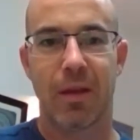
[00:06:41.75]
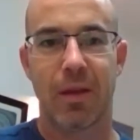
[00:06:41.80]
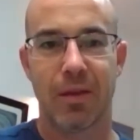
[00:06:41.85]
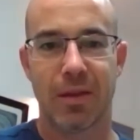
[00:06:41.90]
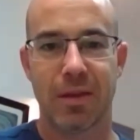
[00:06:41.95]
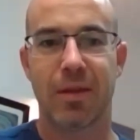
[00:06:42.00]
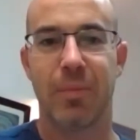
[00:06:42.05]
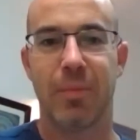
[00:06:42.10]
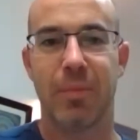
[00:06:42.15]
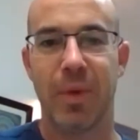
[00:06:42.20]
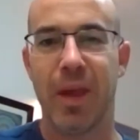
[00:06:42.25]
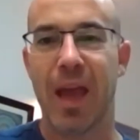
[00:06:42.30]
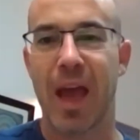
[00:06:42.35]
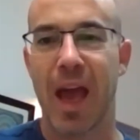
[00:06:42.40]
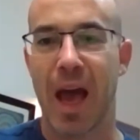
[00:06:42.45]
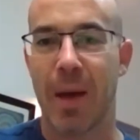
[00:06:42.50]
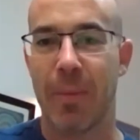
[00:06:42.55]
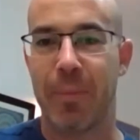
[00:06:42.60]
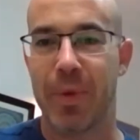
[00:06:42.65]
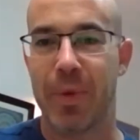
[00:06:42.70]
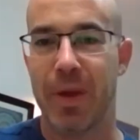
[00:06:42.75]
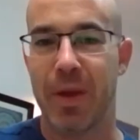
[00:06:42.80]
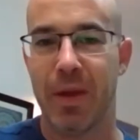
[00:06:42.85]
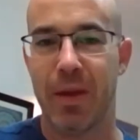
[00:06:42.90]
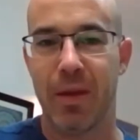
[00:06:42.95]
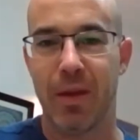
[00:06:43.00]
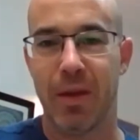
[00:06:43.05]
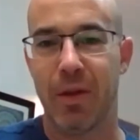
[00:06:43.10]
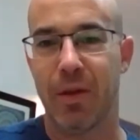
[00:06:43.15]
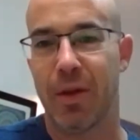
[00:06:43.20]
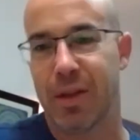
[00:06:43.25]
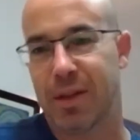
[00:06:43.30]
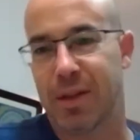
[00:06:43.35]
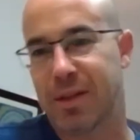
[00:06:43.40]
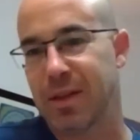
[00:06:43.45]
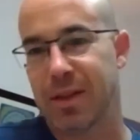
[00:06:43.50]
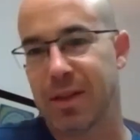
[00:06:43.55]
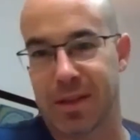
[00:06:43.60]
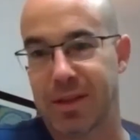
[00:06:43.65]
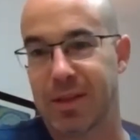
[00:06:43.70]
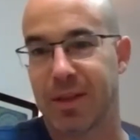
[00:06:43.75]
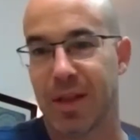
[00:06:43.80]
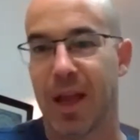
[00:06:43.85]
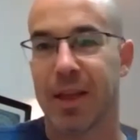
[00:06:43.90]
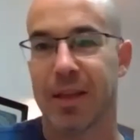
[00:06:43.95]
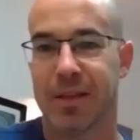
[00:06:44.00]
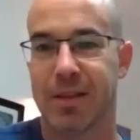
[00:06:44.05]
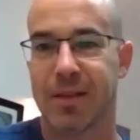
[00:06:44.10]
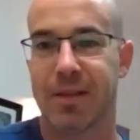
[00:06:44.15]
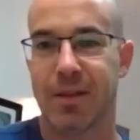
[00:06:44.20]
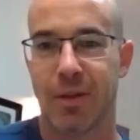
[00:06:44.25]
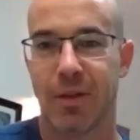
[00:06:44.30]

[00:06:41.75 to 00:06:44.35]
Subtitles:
Because to be happy, it's nice,